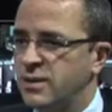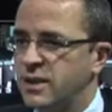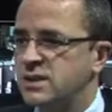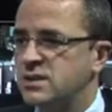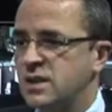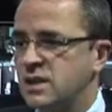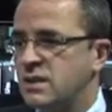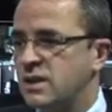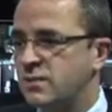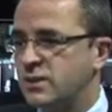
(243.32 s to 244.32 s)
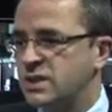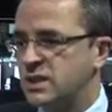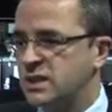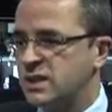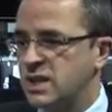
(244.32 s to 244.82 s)
things that, that
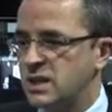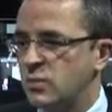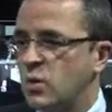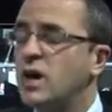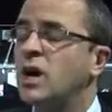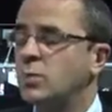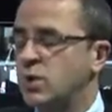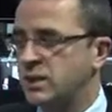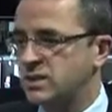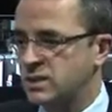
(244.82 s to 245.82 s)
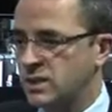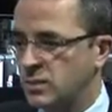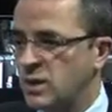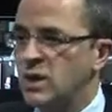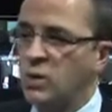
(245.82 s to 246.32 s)
facilitate more complex
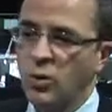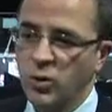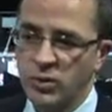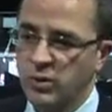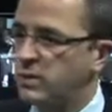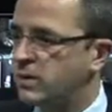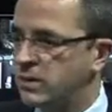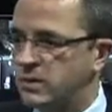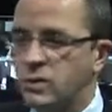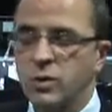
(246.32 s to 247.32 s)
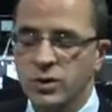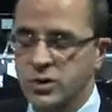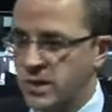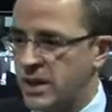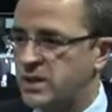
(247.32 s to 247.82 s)
um, order order
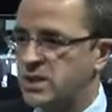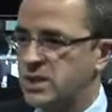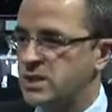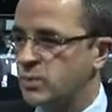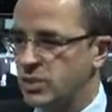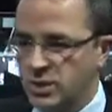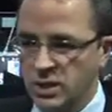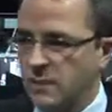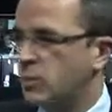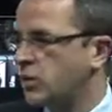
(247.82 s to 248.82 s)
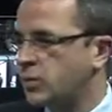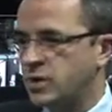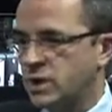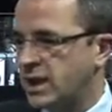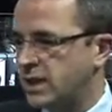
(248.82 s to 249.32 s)
strategies, multi
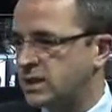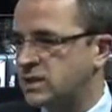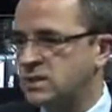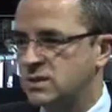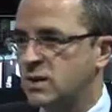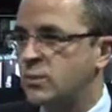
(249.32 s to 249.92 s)
multiple legs, uh,